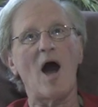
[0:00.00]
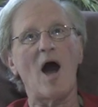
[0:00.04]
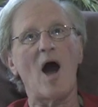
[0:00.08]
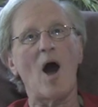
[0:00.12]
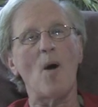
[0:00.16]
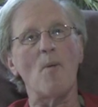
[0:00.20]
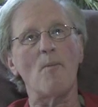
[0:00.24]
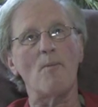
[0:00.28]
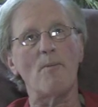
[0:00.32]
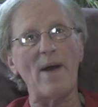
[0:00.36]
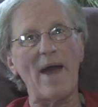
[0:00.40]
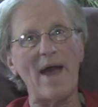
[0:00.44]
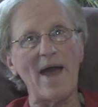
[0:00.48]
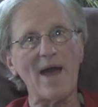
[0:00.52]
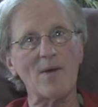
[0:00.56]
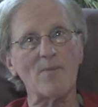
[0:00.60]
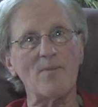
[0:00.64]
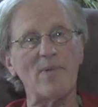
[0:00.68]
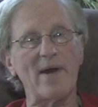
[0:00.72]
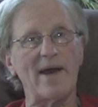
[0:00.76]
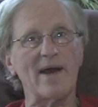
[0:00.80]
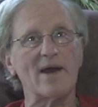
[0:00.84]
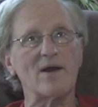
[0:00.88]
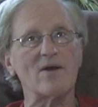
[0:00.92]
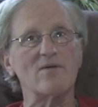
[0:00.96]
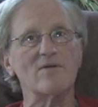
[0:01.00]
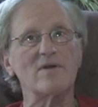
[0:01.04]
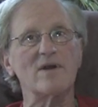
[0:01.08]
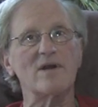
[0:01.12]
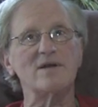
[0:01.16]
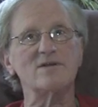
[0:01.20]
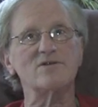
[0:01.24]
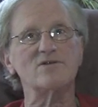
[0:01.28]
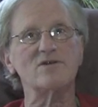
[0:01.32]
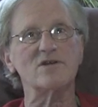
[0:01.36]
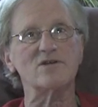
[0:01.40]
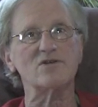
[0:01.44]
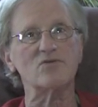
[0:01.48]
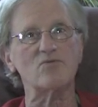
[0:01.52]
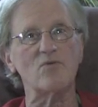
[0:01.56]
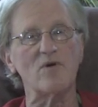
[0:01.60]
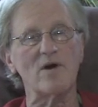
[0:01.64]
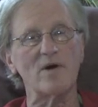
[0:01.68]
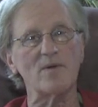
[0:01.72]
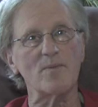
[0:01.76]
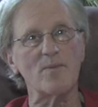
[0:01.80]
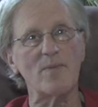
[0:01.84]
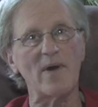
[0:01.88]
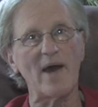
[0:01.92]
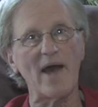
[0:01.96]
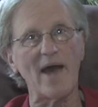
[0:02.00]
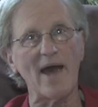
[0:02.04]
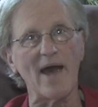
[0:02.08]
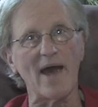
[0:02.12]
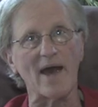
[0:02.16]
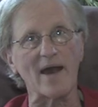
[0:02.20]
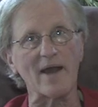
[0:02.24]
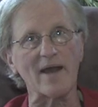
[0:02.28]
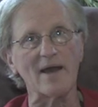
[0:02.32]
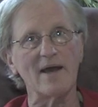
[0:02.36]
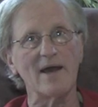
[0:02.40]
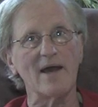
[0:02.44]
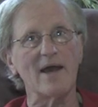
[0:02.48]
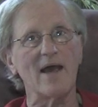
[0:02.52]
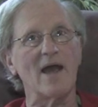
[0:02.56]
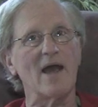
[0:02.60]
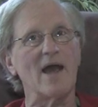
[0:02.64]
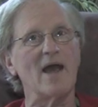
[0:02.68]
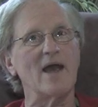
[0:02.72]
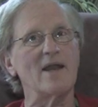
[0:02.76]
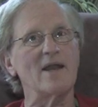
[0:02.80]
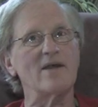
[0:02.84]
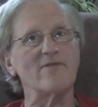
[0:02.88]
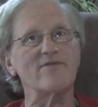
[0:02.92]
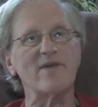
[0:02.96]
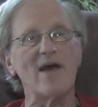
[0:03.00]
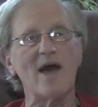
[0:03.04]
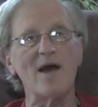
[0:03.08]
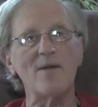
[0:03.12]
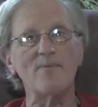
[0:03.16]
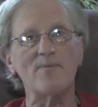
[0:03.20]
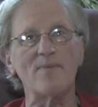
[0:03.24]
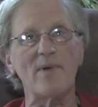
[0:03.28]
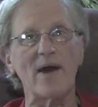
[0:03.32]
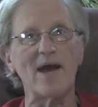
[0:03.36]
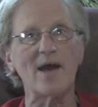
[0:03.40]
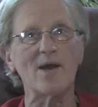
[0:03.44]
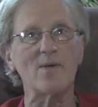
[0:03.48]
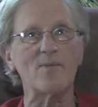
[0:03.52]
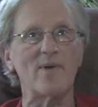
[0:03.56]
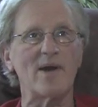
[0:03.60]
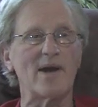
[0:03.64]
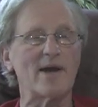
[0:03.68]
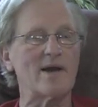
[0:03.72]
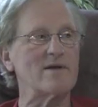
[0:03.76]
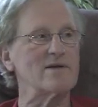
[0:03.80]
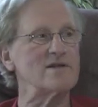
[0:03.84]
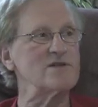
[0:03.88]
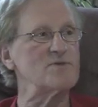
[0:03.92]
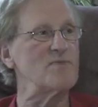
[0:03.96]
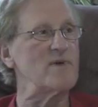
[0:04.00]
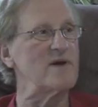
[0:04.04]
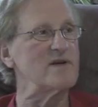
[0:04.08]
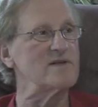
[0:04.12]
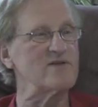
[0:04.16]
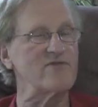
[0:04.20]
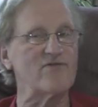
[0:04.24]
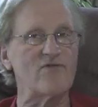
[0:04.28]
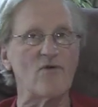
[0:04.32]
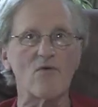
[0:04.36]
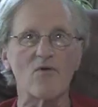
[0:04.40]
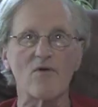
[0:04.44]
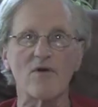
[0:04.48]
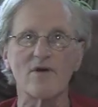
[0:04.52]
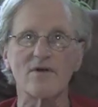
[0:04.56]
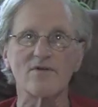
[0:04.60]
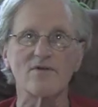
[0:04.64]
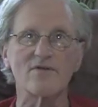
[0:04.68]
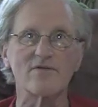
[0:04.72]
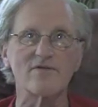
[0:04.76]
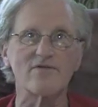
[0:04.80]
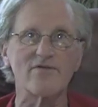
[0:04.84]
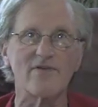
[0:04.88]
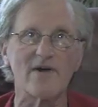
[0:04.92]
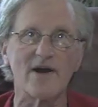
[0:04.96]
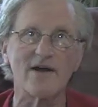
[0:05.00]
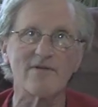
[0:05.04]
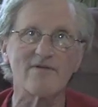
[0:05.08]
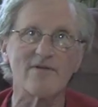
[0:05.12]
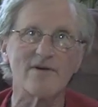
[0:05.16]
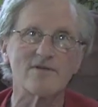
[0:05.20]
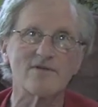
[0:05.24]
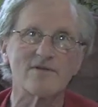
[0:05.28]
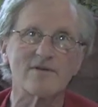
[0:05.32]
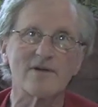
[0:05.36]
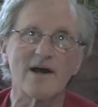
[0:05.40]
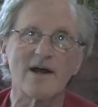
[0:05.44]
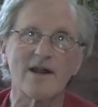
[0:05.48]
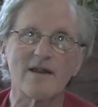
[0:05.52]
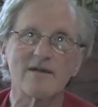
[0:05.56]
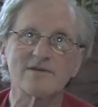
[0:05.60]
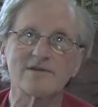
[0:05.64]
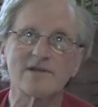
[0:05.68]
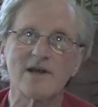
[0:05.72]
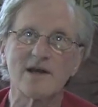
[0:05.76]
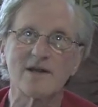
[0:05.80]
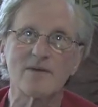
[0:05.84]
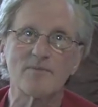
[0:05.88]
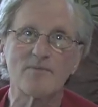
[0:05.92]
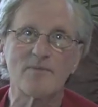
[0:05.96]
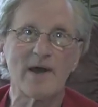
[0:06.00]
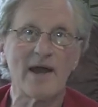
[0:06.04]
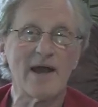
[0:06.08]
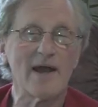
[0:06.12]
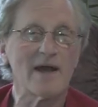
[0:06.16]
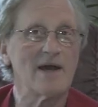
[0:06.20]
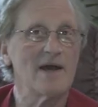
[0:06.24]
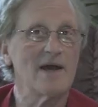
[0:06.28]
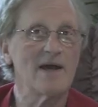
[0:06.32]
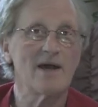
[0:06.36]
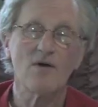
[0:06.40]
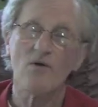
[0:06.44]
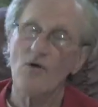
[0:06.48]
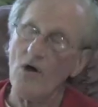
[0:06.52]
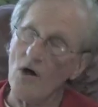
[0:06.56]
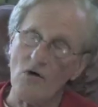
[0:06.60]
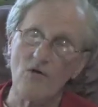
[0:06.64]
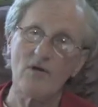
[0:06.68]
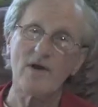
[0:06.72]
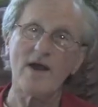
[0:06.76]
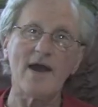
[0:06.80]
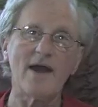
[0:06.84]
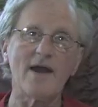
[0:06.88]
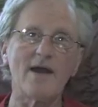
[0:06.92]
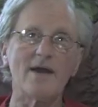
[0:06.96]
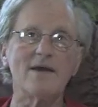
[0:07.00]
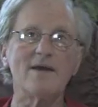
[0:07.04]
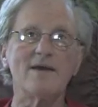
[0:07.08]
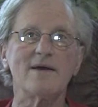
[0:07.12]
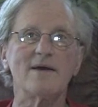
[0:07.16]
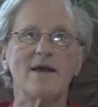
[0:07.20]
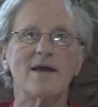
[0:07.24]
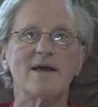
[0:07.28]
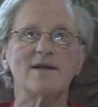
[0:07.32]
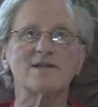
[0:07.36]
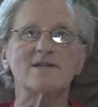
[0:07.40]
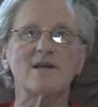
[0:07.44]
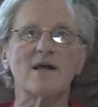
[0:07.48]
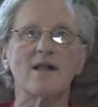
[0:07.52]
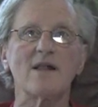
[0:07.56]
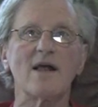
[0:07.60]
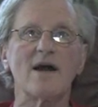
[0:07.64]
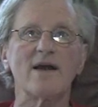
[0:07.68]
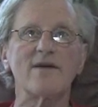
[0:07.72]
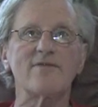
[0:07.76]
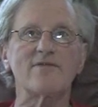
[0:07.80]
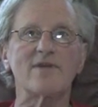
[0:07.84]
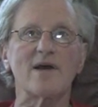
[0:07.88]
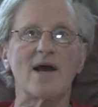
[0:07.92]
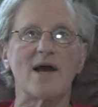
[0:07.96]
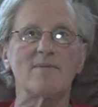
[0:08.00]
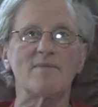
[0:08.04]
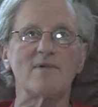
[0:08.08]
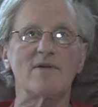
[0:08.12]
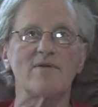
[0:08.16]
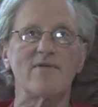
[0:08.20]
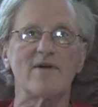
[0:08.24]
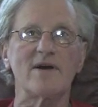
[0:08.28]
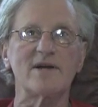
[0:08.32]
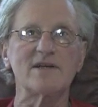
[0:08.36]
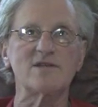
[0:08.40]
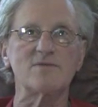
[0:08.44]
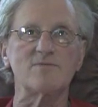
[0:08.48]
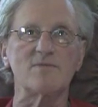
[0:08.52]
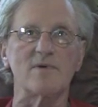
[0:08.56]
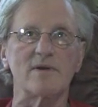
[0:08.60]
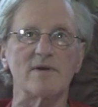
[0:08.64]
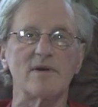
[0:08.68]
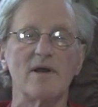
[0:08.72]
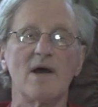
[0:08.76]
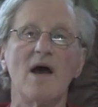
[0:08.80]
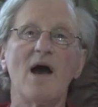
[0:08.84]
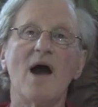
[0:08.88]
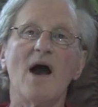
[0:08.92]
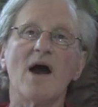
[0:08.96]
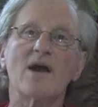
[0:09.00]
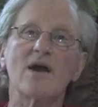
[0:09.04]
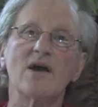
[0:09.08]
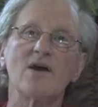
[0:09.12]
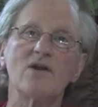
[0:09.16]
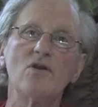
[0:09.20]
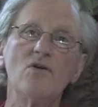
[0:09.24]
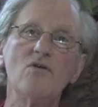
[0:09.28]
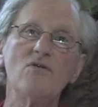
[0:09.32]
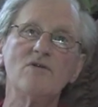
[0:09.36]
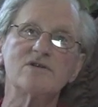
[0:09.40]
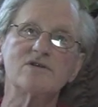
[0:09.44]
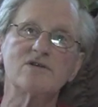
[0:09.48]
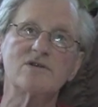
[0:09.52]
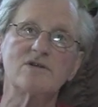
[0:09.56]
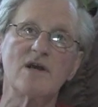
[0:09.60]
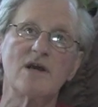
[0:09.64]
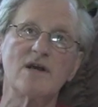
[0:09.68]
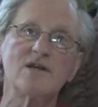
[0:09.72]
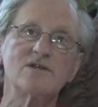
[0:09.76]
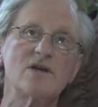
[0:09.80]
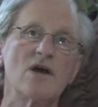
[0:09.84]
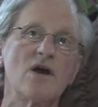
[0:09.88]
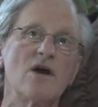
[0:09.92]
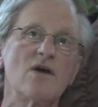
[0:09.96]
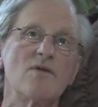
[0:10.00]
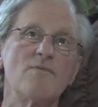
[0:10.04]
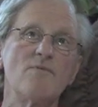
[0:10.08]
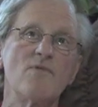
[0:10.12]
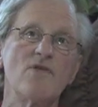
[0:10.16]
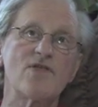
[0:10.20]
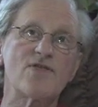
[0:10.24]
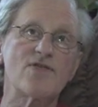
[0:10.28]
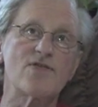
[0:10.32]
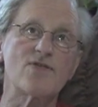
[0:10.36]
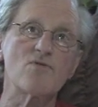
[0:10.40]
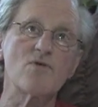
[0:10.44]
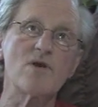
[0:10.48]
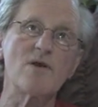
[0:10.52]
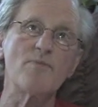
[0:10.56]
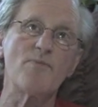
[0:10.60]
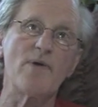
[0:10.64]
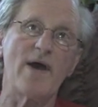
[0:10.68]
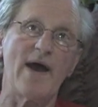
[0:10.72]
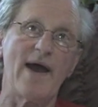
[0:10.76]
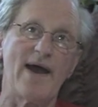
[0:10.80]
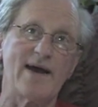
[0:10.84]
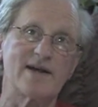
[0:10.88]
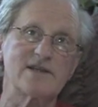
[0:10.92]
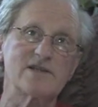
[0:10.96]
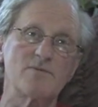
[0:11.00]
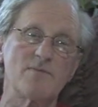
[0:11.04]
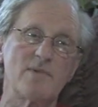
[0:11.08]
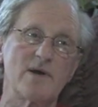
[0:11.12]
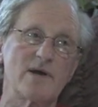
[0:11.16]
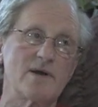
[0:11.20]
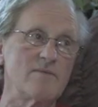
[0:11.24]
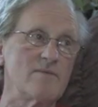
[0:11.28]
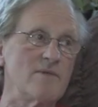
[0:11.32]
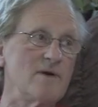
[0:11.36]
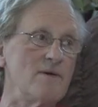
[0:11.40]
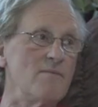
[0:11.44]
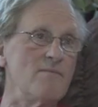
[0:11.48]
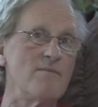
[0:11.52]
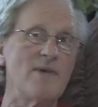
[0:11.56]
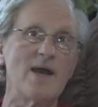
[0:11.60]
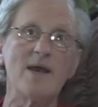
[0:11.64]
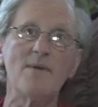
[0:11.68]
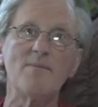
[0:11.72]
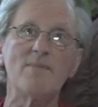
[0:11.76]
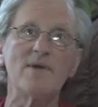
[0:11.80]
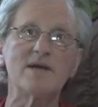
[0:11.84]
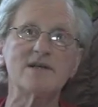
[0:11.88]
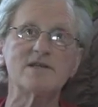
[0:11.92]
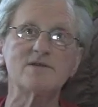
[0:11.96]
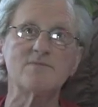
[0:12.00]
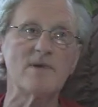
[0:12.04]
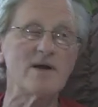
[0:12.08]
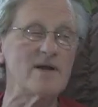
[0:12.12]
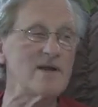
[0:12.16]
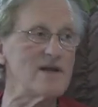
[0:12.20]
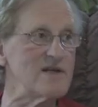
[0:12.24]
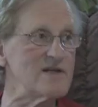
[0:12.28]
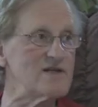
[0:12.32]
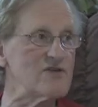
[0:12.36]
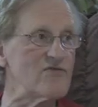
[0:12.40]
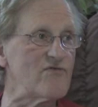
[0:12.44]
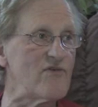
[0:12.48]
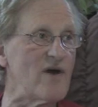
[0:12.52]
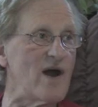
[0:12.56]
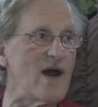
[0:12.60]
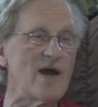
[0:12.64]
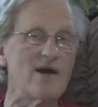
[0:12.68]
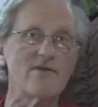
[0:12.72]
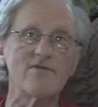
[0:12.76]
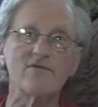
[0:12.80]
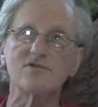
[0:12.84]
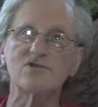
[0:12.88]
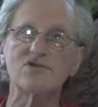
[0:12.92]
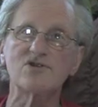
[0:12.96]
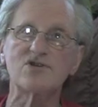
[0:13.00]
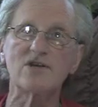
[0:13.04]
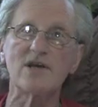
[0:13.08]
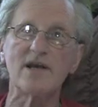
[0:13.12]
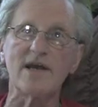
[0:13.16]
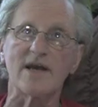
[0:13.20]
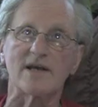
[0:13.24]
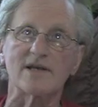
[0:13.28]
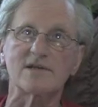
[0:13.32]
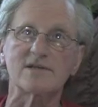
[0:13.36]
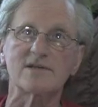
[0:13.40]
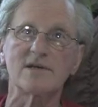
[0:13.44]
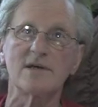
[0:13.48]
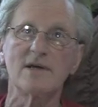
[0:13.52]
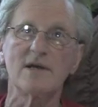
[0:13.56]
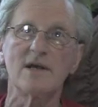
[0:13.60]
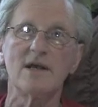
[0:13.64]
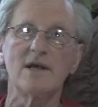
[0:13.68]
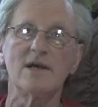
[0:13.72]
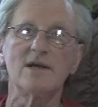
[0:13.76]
A backpacker needs just one pack. And if that backpacker spends four hundred, five hundred dollars on a pack, okay, it's a lifetime investment. A canoeist needs three packs minimum, maybe as many as five or six.